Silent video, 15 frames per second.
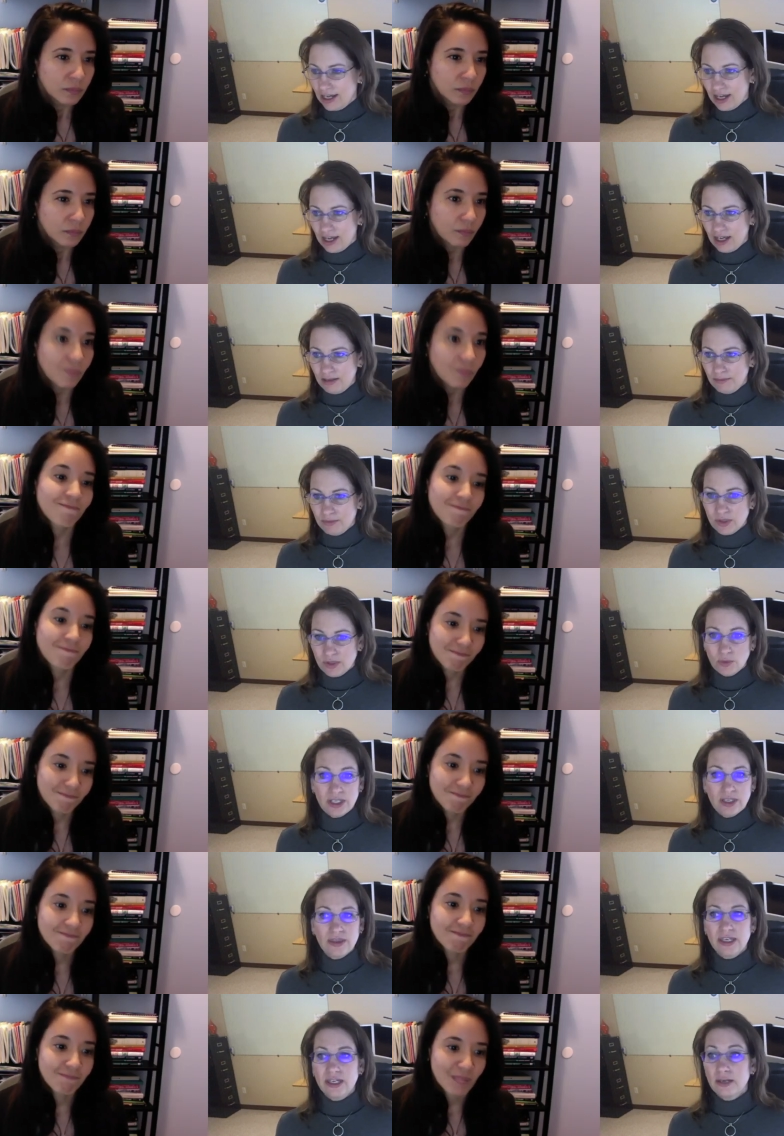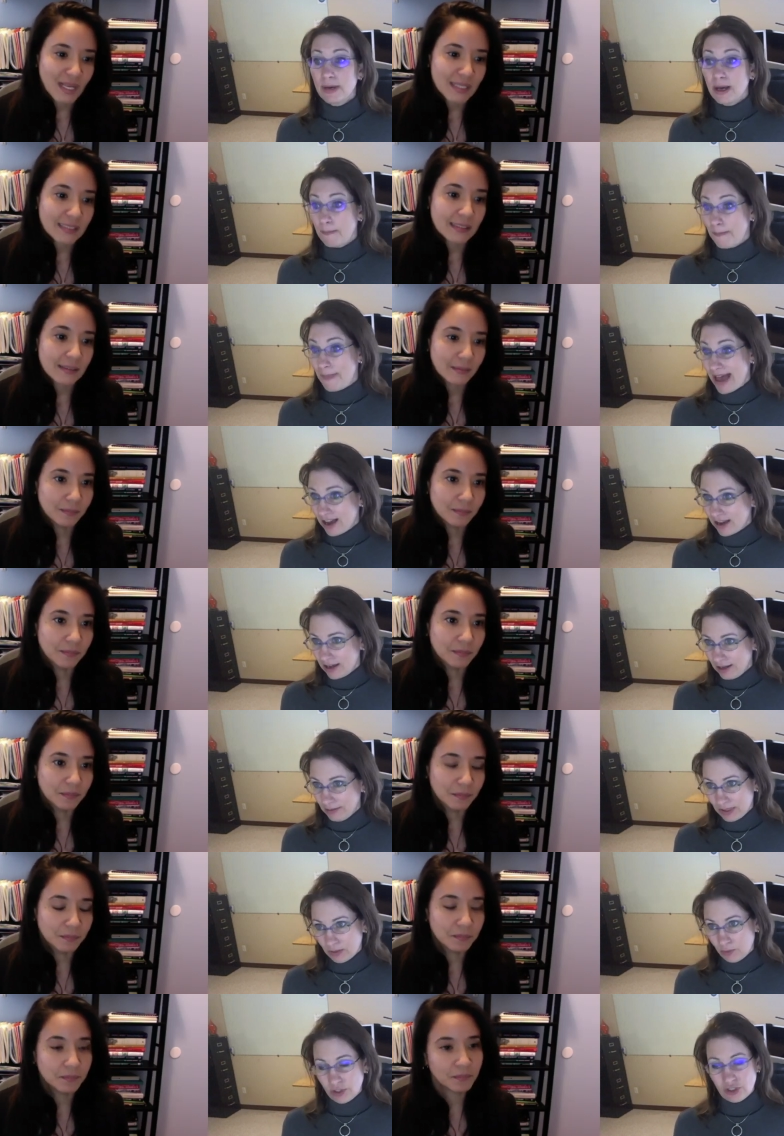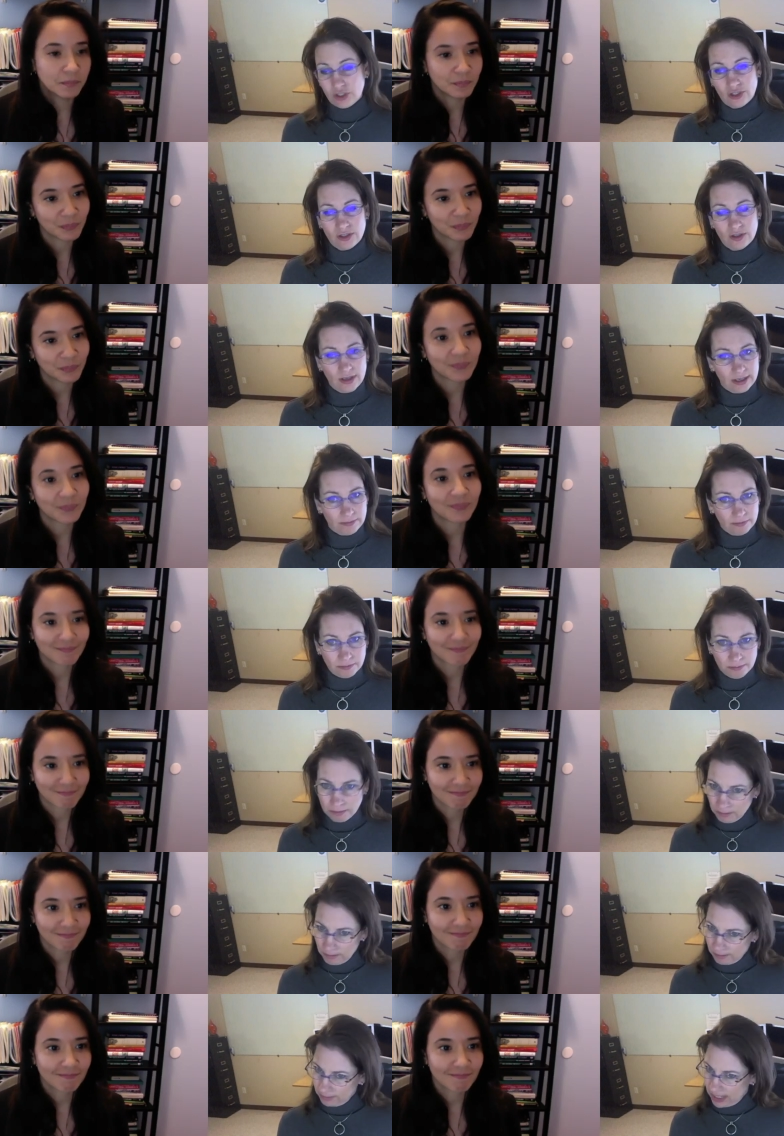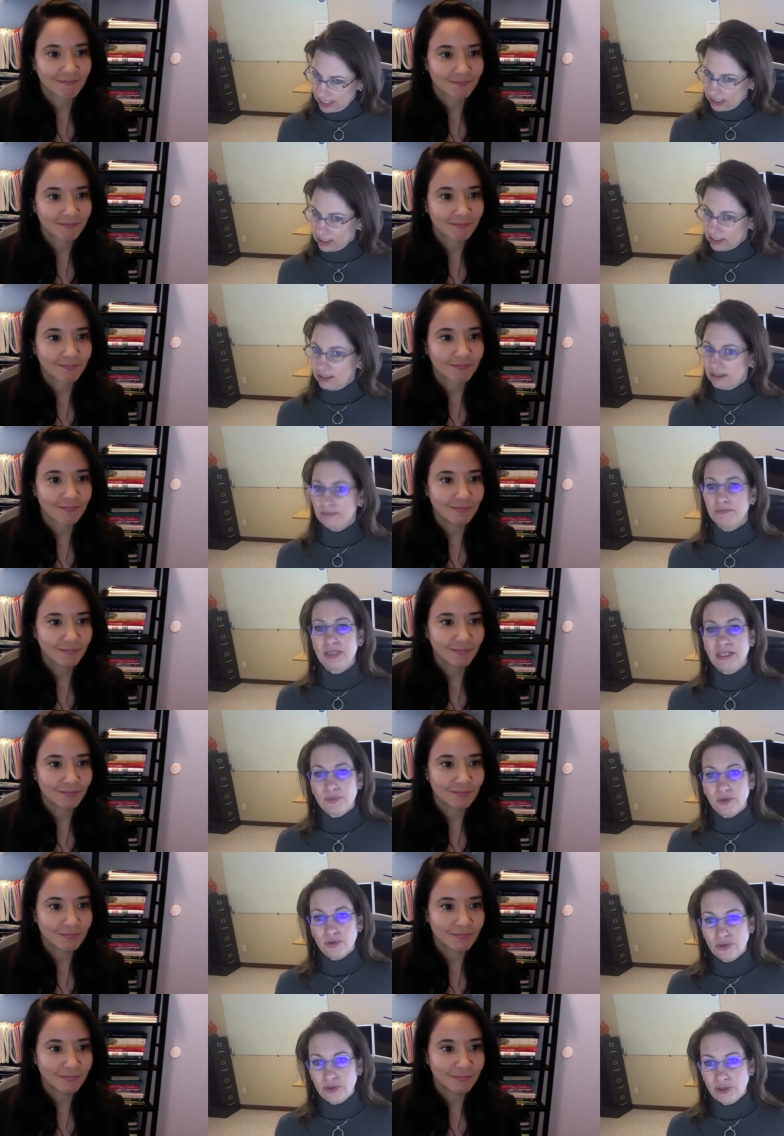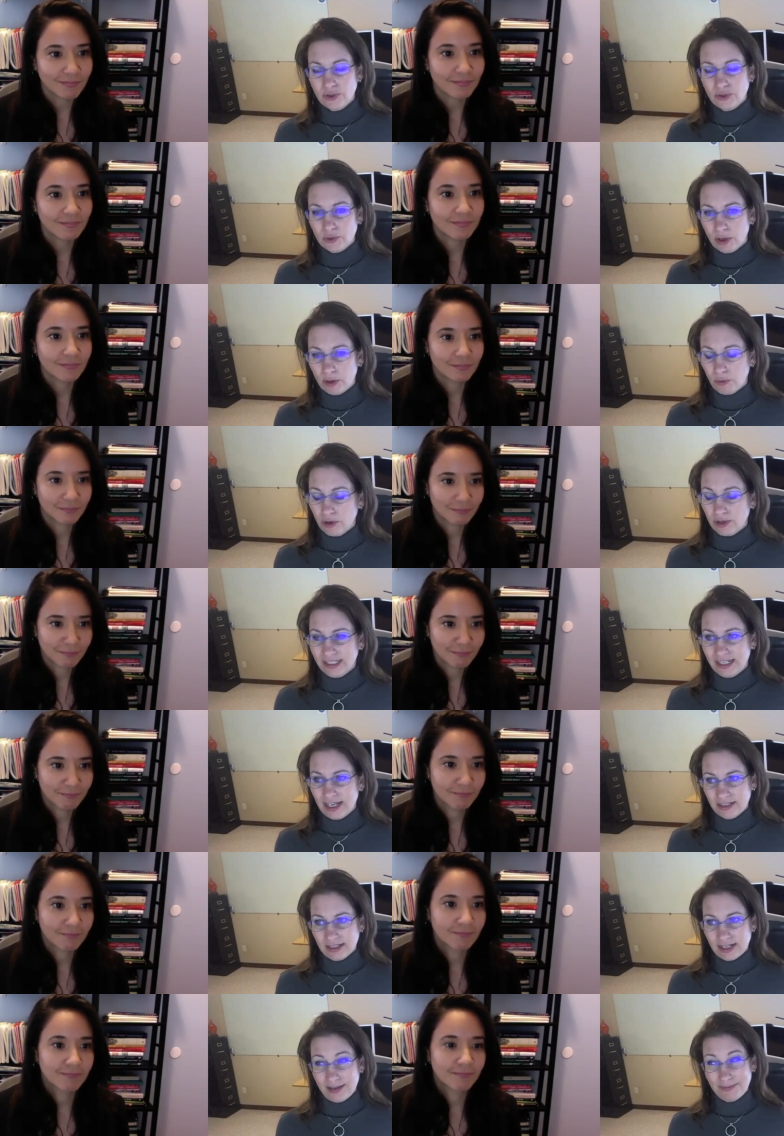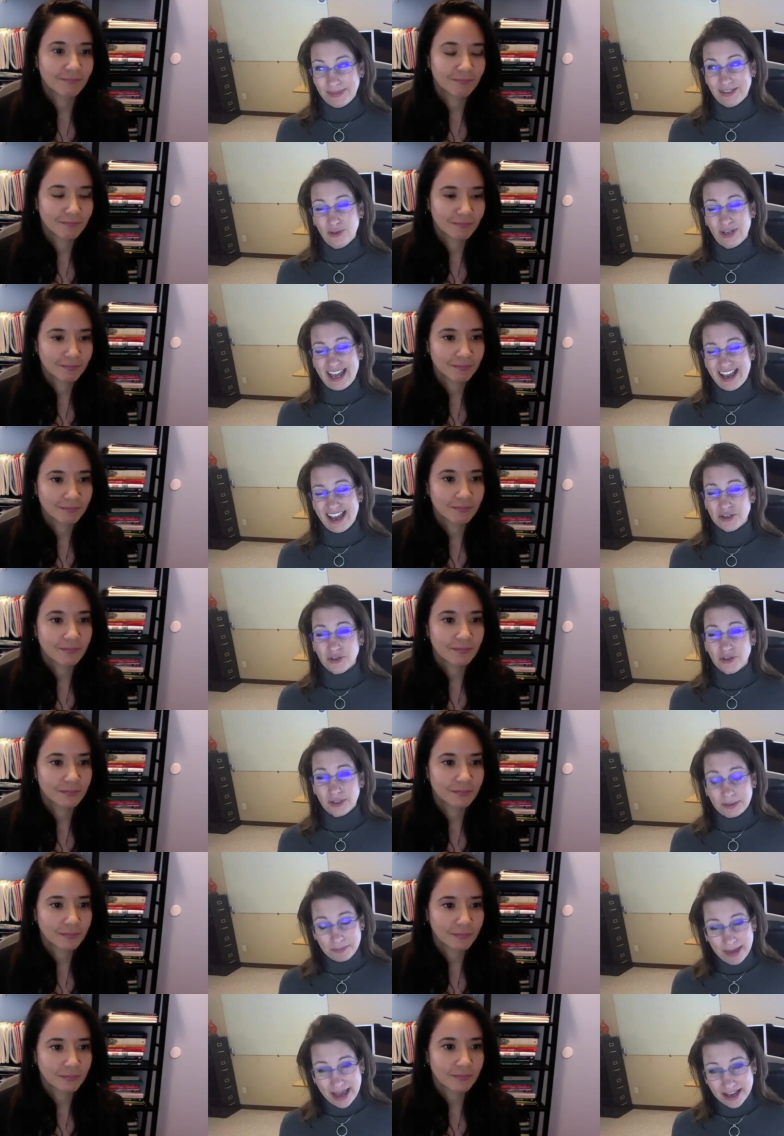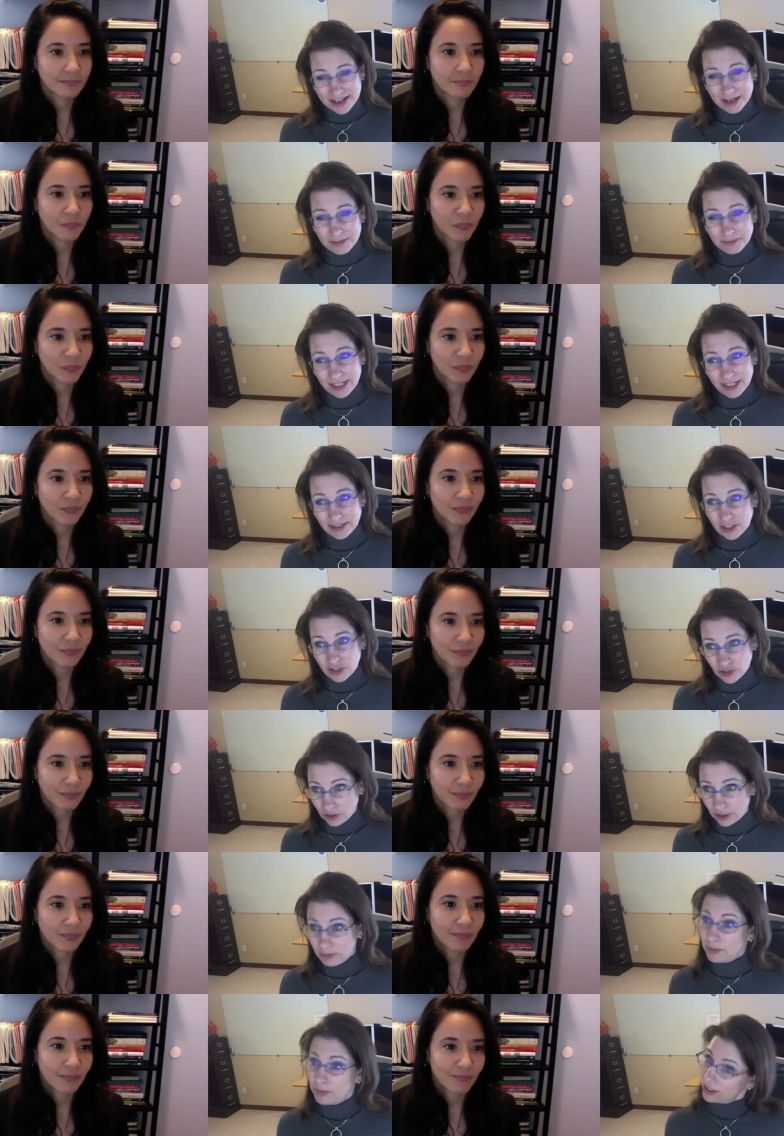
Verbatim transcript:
Speaker 1: um, so when you think about backups which many people who use QuickBooks Desktop don't actually back up like they should.